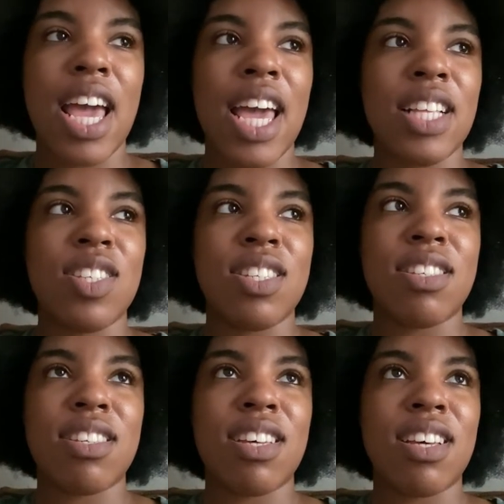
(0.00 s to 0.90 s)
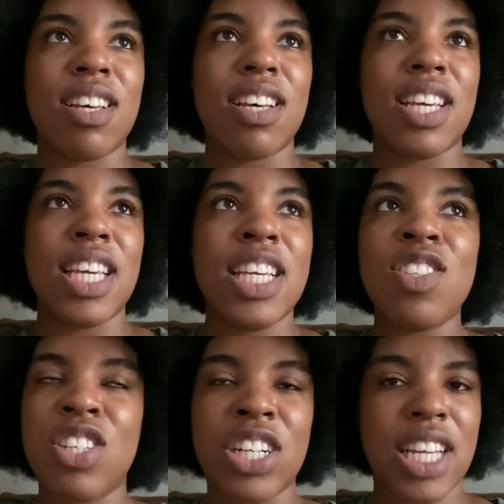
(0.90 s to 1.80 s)
It's
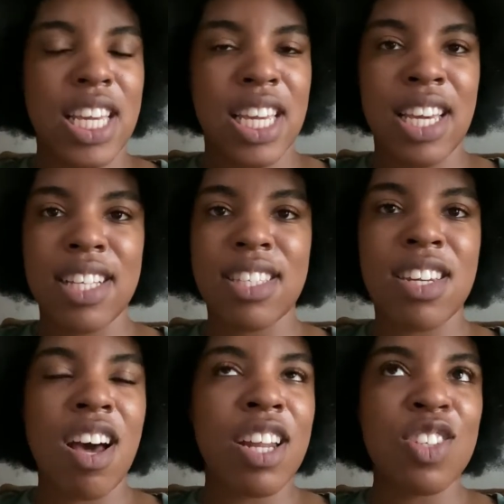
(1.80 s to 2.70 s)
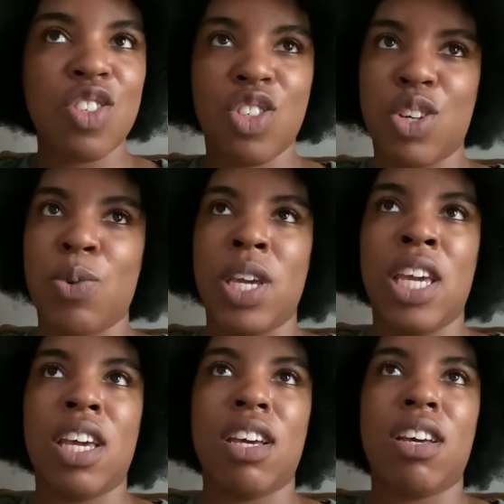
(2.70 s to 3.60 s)
easier to eat. It's not as
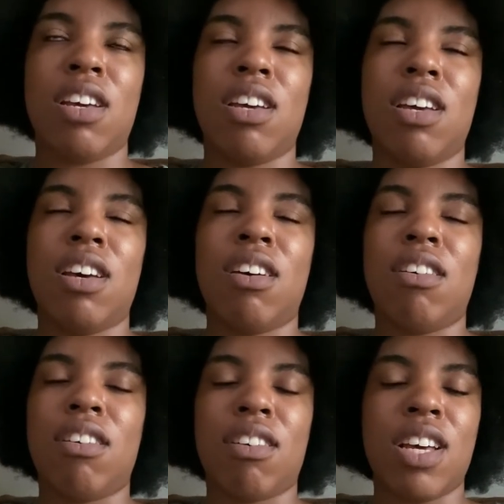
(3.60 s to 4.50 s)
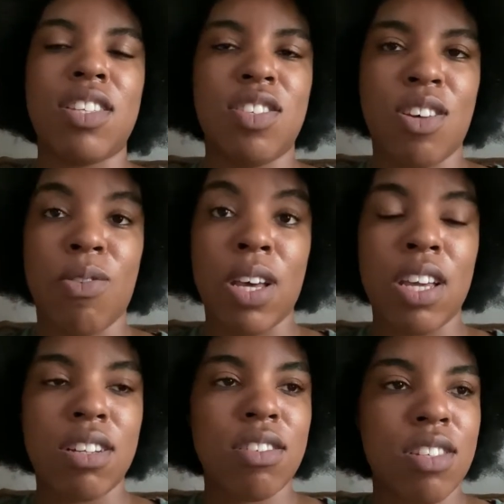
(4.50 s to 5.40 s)
chewy. It's so
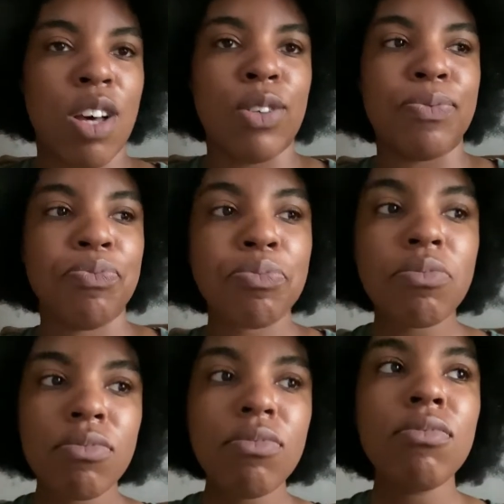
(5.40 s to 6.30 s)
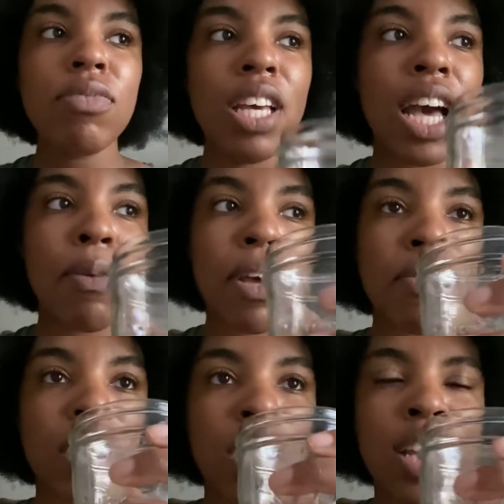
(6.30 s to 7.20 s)
good. So I'm
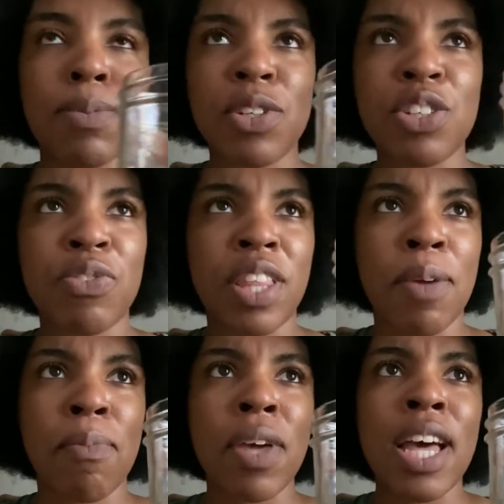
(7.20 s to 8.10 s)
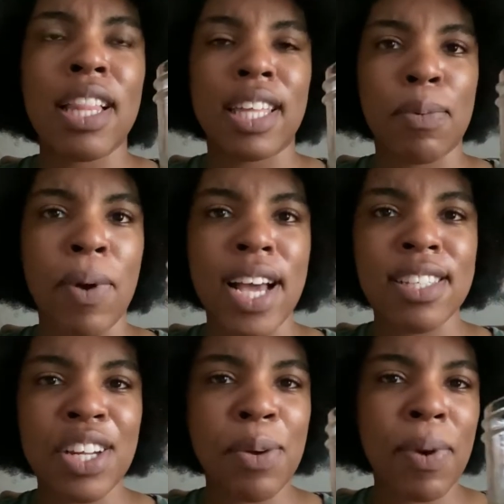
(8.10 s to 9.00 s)
definitely good, especially for the the
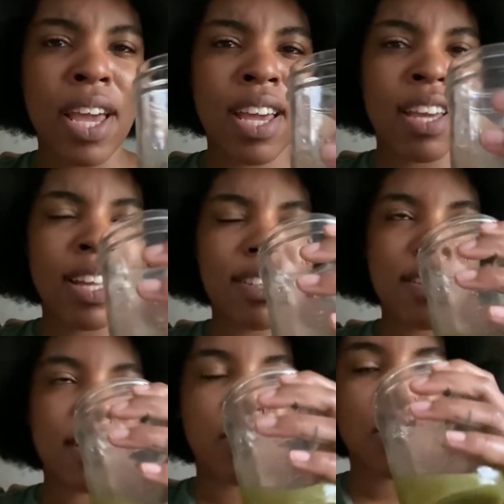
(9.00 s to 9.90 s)
price that you're paying. It's such